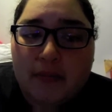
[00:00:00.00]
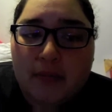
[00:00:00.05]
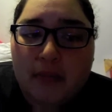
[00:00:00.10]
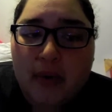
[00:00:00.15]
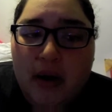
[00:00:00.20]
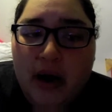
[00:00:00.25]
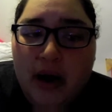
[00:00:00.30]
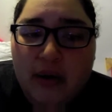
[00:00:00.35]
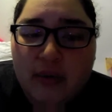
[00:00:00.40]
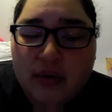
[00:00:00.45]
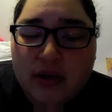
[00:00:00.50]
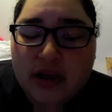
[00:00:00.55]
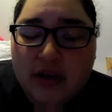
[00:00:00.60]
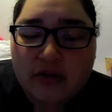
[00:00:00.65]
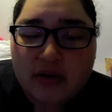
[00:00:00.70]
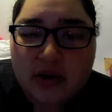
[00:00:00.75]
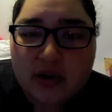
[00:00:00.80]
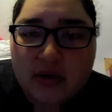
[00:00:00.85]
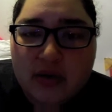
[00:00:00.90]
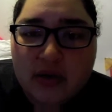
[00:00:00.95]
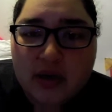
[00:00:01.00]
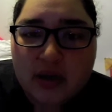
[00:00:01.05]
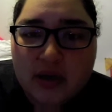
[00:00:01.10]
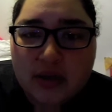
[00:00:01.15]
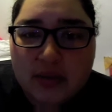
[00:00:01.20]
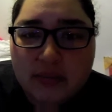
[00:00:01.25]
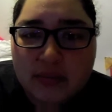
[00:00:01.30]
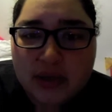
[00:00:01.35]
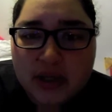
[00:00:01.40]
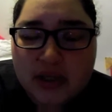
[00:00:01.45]
I will definitely
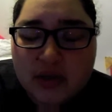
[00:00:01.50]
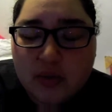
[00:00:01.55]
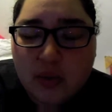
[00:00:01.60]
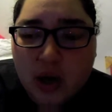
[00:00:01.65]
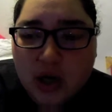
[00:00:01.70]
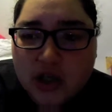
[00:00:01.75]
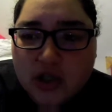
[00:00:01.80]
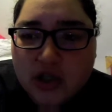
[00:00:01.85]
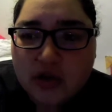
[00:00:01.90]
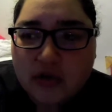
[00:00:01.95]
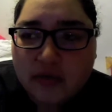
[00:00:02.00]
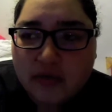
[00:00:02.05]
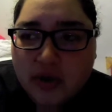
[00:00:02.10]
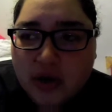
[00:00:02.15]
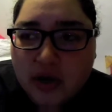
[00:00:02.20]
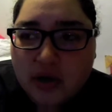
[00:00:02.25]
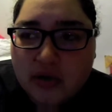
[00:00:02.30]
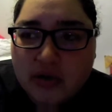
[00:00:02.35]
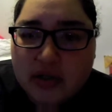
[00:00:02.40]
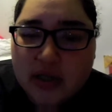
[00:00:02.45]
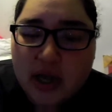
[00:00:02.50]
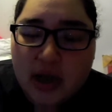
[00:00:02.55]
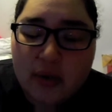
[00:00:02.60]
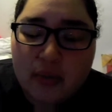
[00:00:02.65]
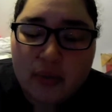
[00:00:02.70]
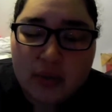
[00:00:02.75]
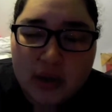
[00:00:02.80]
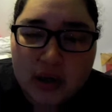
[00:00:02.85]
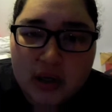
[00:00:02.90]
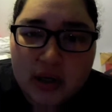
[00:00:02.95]
miss watching your videos. I
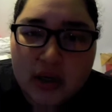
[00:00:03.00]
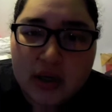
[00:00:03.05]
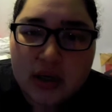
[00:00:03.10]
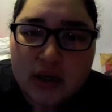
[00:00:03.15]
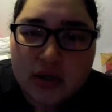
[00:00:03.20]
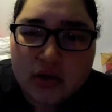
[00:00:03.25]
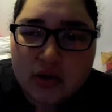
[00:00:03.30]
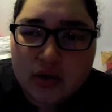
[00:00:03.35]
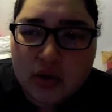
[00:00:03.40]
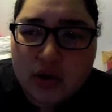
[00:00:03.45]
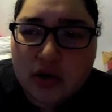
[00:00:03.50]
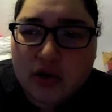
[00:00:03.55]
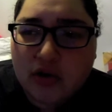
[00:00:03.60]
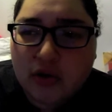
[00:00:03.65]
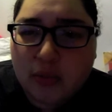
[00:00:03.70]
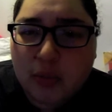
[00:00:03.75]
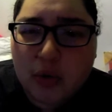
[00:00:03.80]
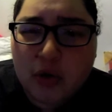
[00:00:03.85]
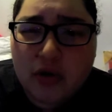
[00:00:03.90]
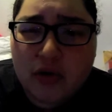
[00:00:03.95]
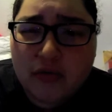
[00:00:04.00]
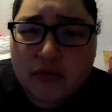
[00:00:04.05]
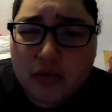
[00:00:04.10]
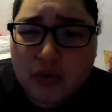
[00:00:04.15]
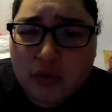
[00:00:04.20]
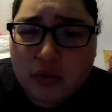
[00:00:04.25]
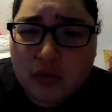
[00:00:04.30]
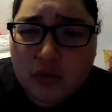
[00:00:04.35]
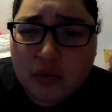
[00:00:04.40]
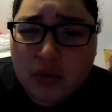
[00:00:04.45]
really enjoyed your point of
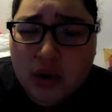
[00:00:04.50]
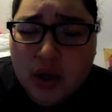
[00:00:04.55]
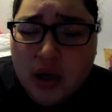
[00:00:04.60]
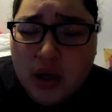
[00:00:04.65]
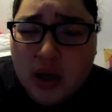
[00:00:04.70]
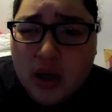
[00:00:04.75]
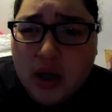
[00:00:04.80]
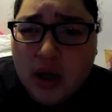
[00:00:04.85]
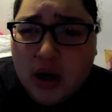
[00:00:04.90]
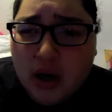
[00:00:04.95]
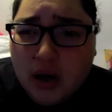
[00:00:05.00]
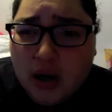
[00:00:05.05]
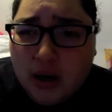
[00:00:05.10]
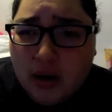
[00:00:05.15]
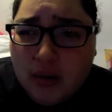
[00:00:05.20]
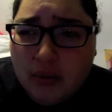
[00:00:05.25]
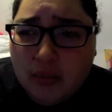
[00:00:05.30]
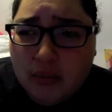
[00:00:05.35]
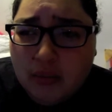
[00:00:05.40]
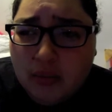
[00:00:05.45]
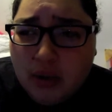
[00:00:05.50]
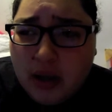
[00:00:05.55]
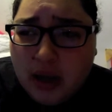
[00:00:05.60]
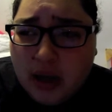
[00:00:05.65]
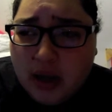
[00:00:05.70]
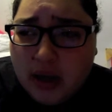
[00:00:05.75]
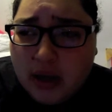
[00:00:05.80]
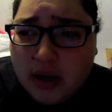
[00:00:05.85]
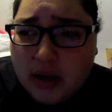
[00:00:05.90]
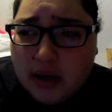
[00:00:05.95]
view,
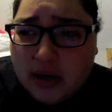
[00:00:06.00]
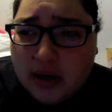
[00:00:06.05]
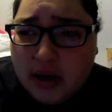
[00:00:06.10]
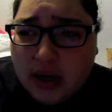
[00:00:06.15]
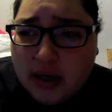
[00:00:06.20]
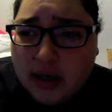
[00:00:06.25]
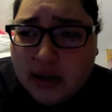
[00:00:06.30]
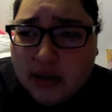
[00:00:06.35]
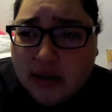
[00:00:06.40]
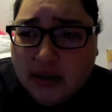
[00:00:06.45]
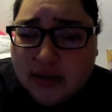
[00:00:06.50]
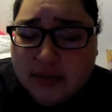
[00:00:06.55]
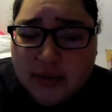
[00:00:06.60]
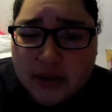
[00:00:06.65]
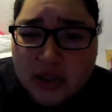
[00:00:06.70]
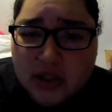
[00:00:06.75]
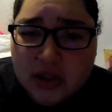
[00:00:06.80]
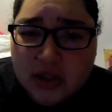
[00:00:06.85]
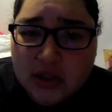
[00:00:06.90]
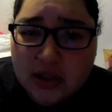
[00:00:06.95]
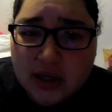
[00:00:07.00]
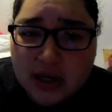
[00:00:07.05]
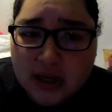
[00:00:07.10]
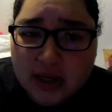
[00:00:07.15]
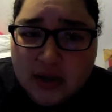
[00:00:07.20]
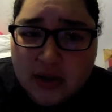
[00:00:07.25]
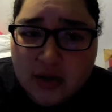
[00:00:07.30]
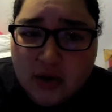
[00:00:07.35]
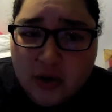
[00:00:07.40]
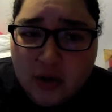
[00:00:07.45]
and I especially
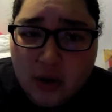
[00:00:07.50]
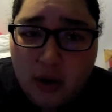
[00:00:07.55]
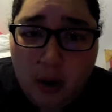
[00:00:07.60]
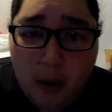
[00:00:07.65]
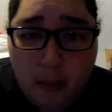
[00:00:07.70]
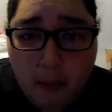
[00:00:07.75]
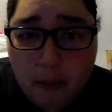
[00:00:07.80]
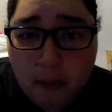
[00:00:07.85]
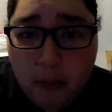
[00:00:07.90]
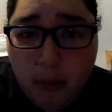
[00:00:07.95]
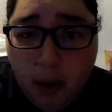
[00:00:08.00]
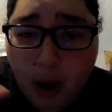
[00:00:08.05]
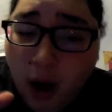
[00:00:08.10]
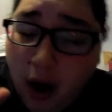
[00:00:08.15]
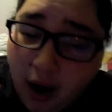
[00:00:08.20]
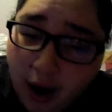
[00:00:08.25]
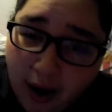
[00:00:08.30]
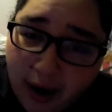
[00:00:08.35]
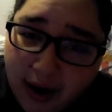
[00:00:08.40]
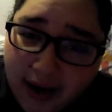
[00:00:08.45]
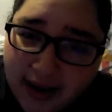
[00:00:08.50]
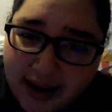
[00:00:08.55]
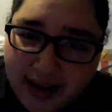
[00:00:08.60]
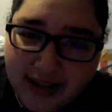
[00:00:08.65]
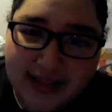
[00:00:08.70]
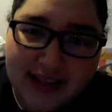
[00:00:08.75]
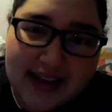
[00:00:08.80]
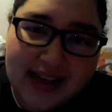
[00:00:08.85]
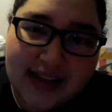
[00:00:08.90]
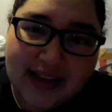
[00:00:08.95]
liked your bye
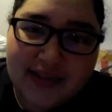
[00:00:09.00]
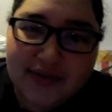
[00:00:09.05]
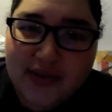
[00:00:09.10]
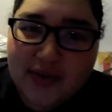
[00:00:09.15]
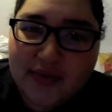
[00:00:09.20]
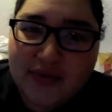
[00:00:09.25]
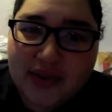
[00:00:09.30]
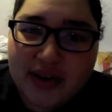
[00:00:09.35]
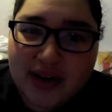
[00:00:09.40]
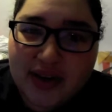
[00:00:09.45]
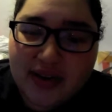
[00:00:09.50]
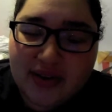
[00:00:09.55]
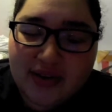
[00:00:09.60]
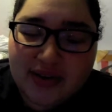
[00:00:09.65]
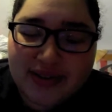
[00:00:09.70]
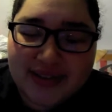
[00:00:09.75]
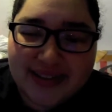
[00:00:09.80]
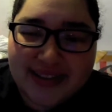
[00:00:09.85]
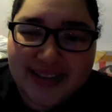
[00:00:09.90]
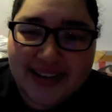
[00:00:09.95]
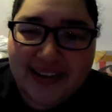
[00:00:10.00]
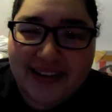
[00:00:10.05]
at the end of your videos.